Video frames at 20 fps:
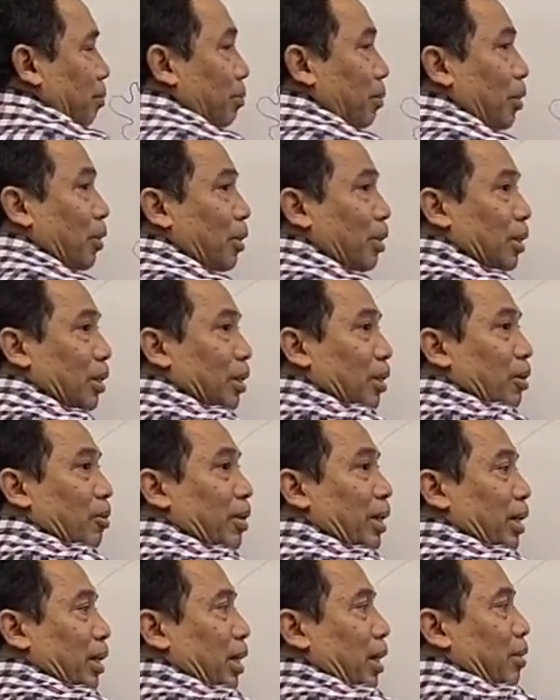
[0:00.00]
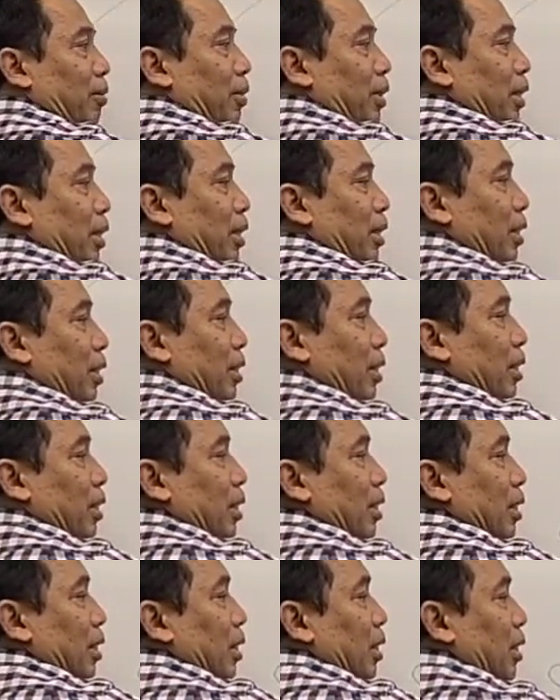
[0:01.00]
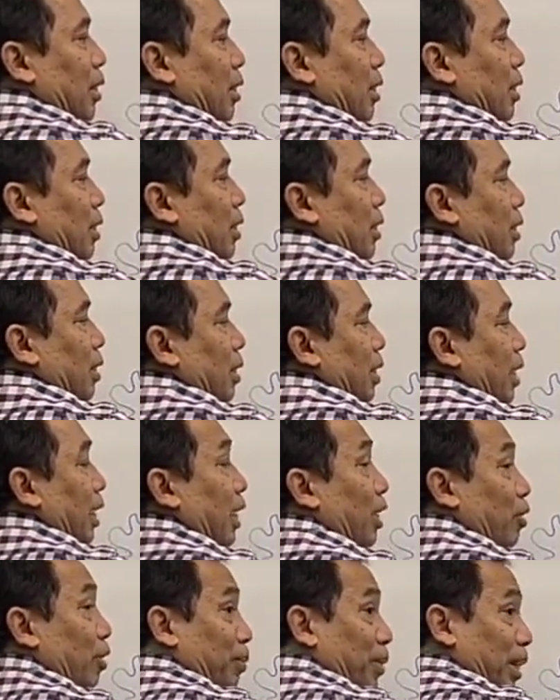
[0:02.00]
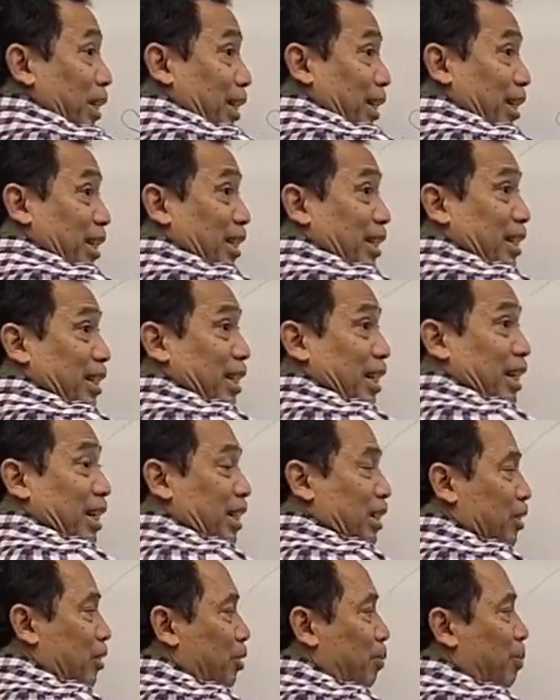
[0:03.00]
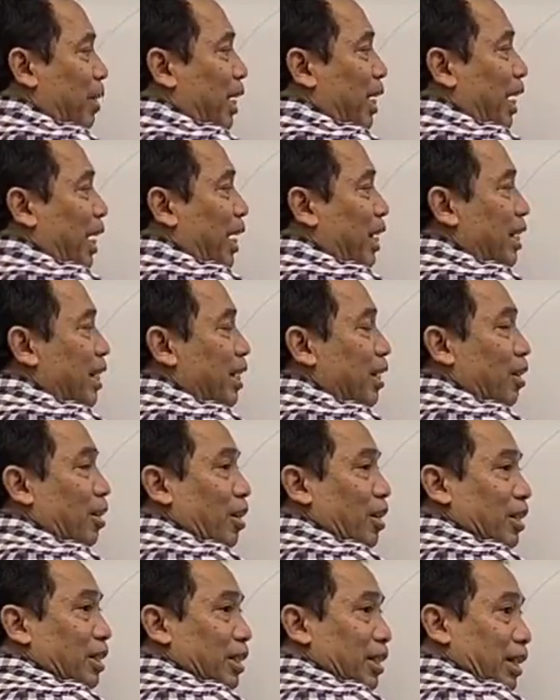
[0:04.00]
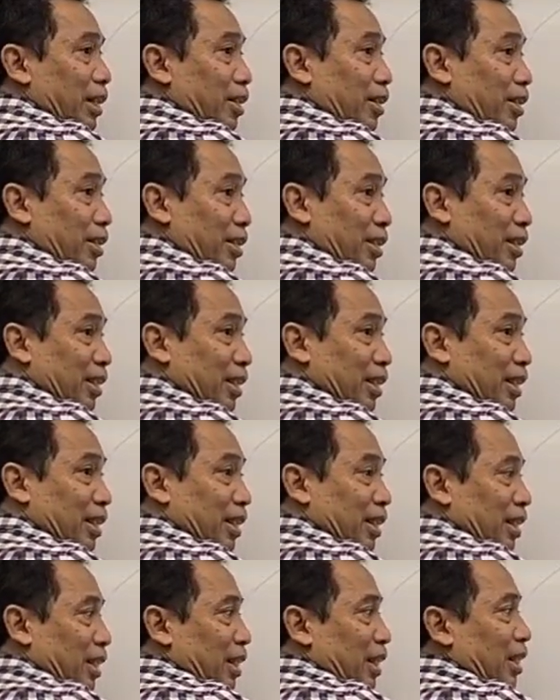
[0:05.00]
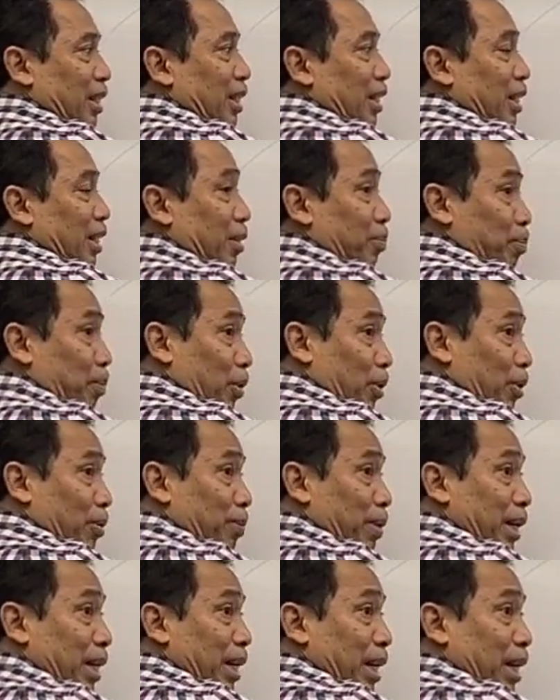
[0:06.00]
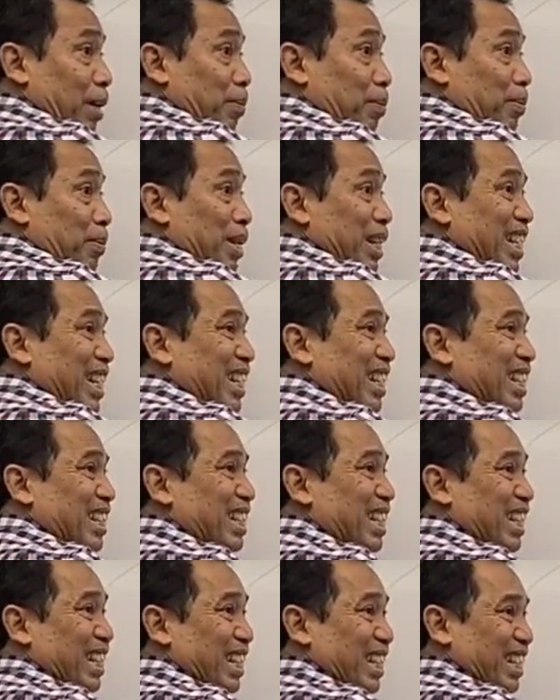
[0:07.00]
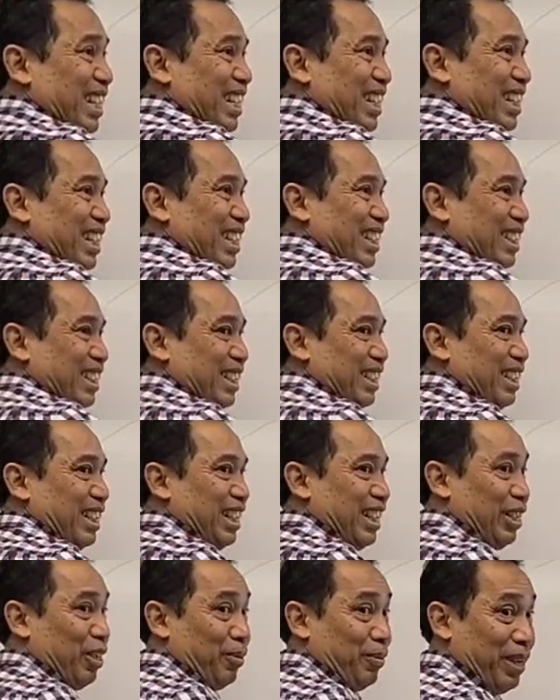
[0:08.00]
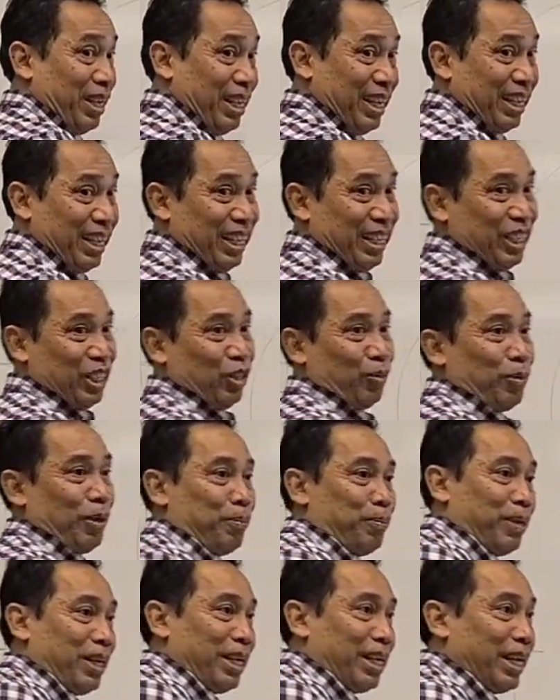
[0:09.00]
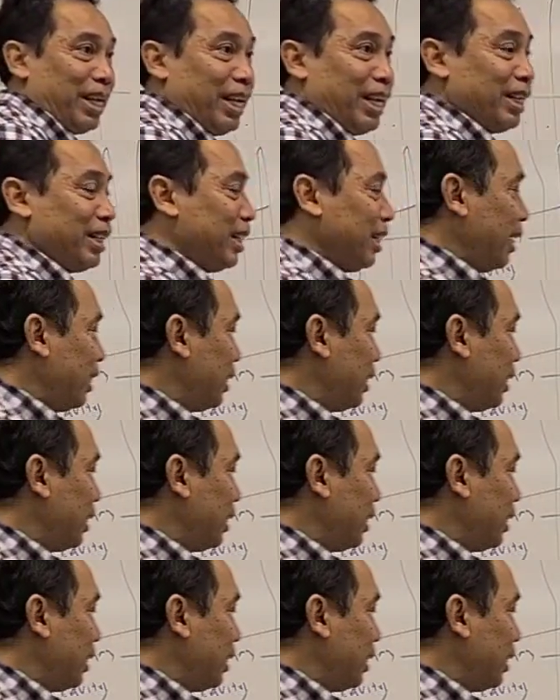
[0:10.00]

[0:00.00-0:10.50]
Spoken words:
bone going that way. Are you with me? So by adding osteon, the bone become thicker. You with me? So people that,